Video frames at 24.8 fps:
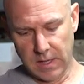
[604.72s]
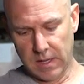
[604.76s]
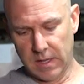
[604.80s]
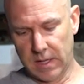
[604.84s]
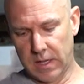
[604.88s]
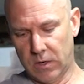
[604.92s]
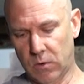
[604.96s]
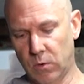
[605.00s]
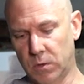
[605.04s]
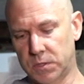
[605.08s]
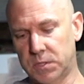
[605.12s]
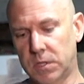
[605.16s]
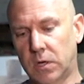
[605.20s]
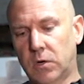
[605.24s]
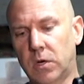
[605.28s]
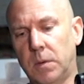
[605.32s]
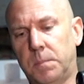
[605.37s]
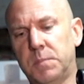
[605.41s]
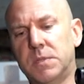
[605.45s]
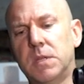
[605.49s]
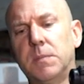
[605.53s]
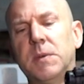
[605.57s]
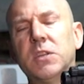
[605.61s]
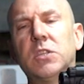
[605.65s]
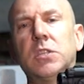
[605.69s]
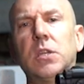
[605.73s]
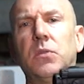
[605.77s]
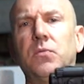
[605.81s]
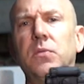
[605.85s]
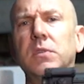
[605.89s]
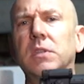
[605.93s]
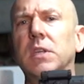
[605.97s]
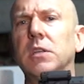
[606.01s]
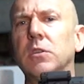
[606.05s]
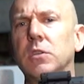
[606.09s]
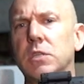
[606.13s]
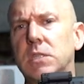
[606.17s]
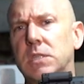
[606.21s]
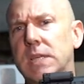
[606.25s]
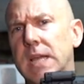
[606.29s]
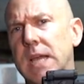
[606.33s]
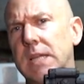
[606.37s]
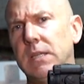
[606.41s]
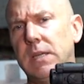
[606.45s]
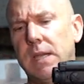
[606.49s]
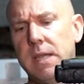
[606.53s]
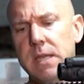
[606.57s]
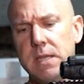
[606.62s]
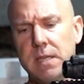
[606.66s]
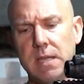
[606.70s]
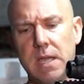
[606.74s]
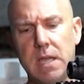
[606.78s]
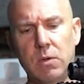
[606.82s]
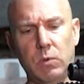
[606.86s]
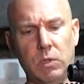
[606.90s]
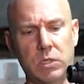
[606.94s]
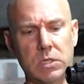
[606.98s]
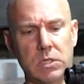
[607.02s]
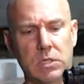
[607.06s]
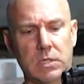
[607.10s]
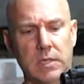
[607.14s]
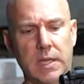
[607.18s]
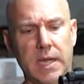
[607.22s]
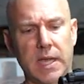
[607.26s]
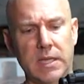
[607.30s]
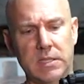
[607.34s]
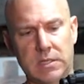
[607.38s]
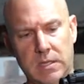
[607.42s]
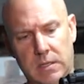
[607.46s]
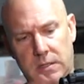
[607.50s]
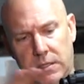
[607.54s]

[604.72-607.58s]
Of course, the grip's a bit different than your standard AK, which is nice.